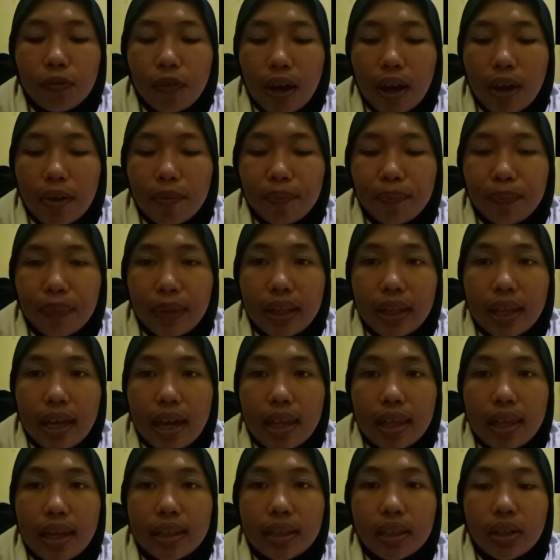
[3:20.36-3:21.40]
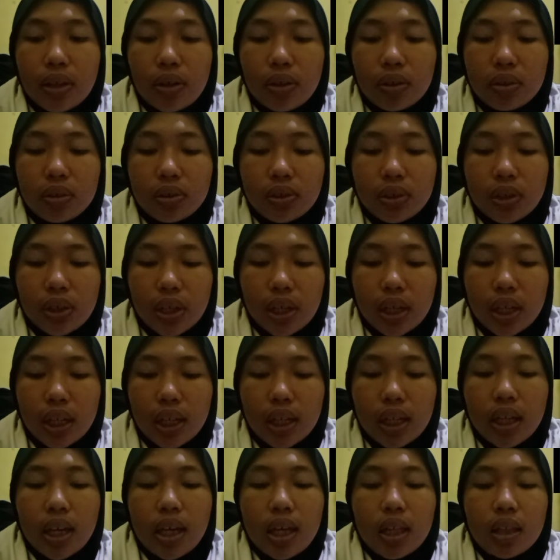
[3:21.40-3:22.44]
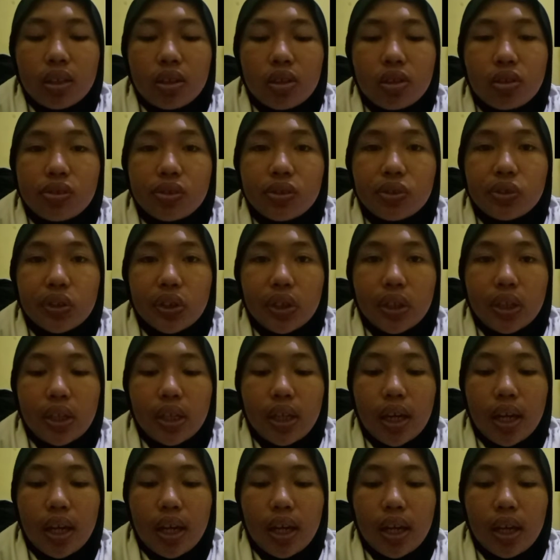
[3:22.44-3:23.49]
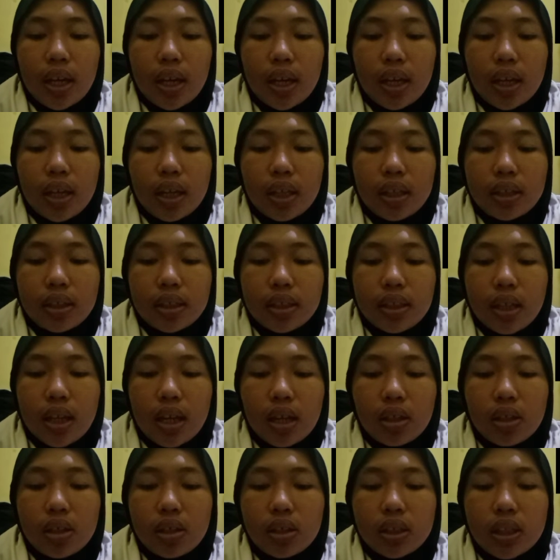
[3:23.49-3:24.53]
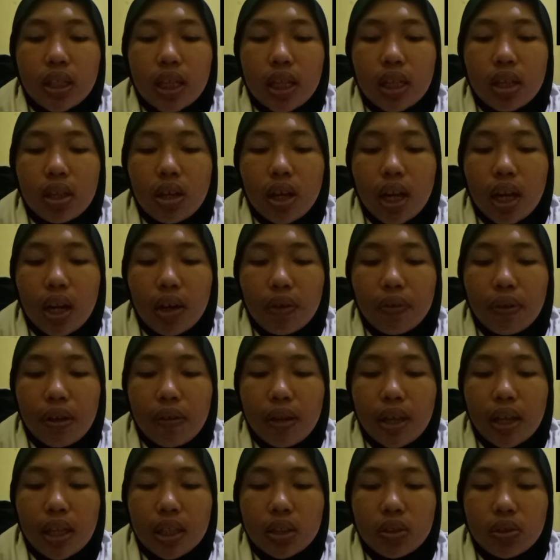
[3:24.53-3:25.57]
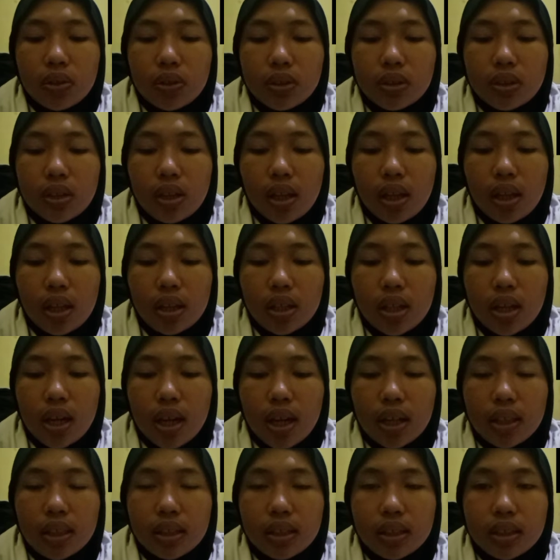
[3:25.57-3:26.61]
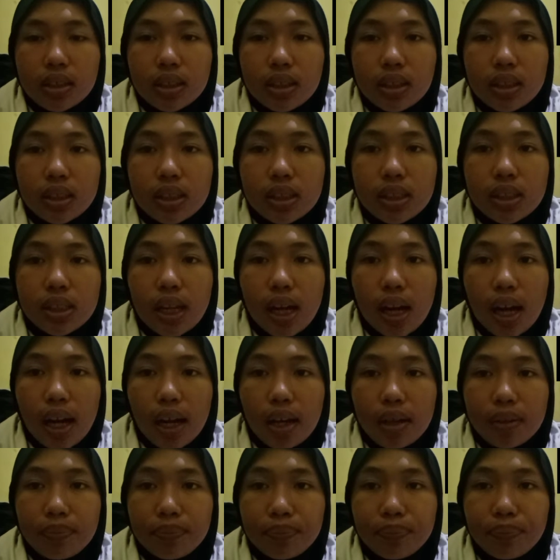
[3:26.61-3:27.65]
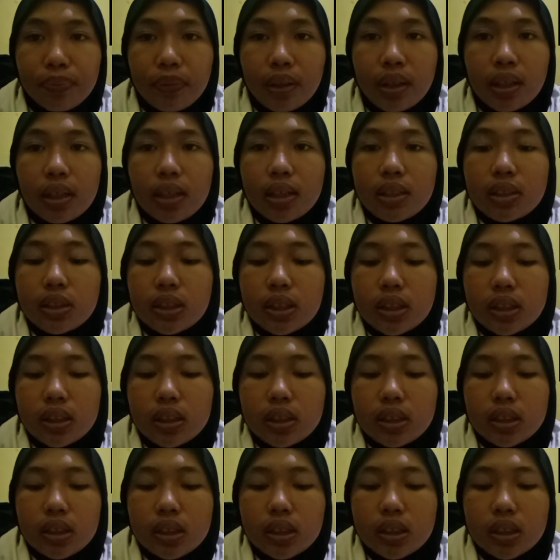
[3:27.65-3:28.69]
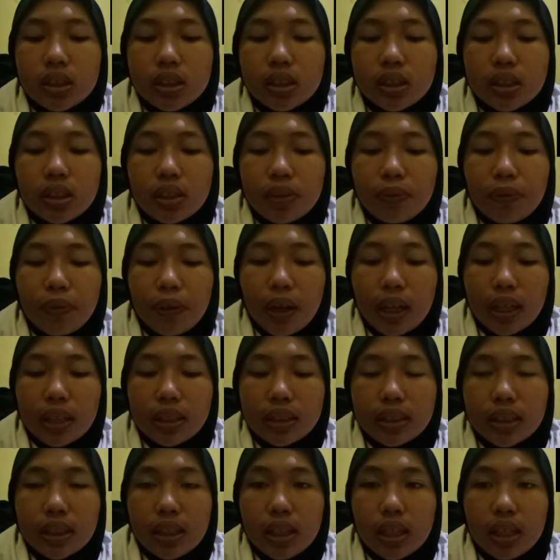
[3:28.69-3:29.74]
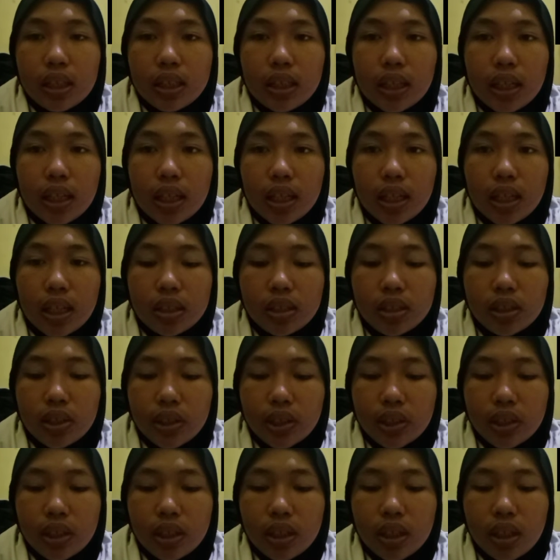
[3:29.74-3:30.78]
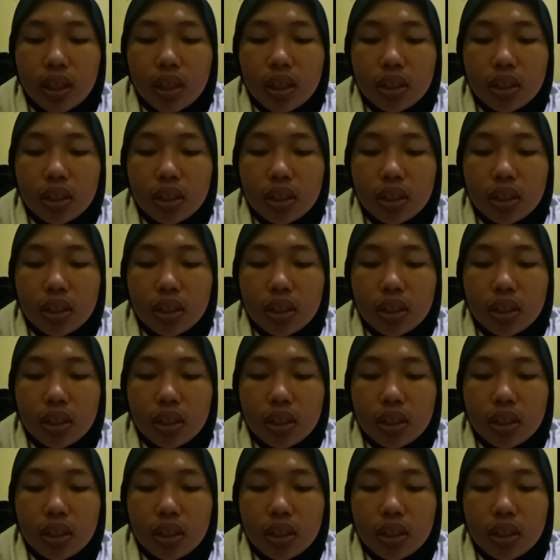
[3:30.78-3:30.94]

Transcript: 5 million in country music and according to her wallet to solener and the time to first delegate ledger